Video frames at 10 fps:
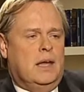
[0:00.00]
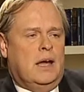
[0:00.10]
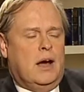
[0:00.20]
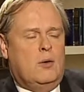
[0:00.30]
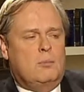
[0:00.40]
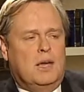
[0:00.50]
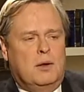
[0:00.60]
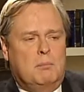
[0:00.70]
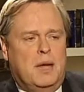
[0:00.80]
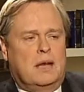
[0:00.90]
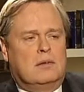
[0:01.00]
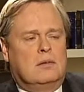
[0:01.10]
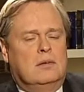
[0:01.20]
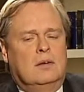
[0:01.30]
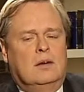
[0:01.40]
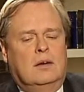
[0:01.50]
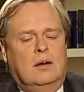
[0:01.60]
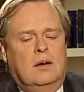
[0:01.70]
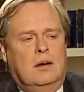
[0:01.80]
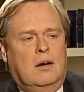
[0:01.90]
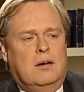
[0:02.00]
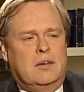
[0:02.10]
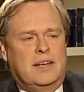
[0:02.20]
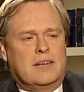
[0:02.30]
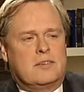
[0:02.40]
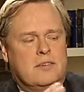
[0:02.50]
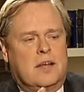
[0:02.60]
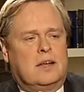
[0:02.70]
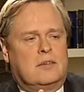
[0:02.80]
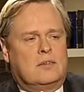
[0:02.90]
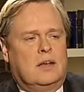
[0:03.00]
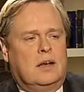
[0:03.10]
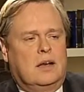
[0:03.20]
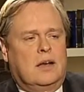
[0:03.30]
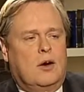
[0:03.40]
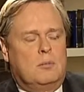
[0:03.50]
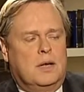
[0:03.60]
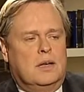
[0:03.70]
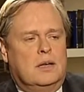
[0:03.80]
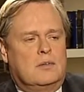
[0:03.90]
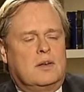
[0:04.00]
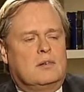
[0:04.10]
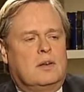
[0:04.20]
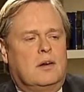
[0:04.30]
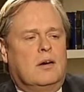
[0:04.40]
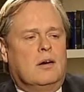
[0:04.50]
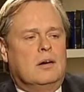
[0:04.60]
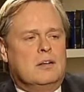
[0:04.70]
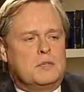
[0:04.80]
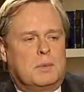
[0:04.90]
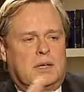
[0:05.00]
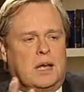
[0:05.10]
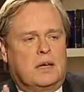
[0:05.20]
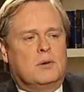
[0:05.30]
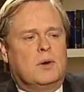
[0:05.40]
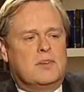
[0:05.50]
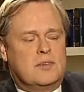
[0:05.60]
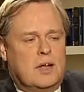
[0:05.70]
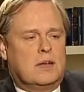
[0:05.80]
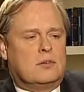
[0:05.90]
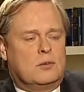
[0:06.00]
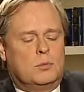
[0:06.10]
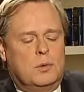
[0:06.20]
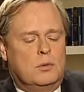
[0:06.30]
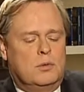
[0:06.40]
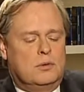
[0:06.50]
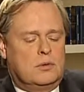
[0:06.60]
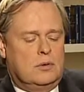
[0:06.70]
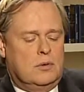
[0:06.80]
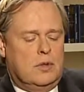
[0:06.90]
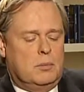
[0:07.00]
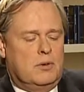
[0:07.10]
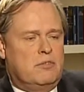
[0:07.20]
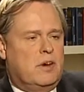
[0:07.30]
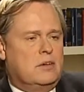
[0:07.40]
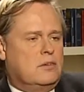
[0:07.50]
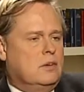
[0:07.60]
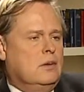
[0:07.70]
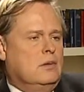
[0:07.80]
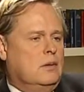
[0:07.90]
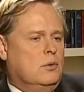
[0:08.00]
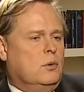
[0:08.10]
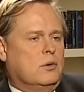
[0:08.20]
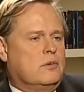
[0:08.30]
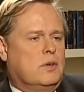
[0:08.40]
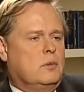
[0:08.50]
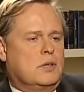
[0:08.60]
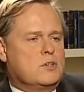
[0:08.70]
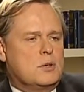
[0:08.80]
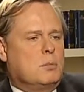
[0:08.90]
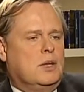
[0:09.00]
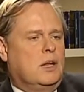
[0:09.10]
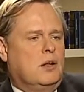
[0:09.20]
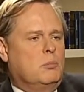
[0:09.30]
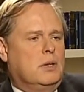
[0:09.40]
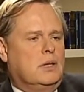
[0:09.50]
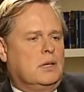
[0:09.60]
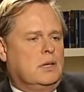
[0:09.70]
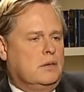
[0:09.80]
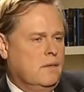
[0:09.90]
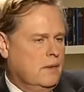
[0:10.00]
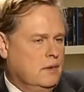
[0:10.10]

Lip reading: How big a bet are the aesthetics, and how big a necessity are spectacular aesthetics? Because we were used to, there have been fights in New York City with the Chippendale building,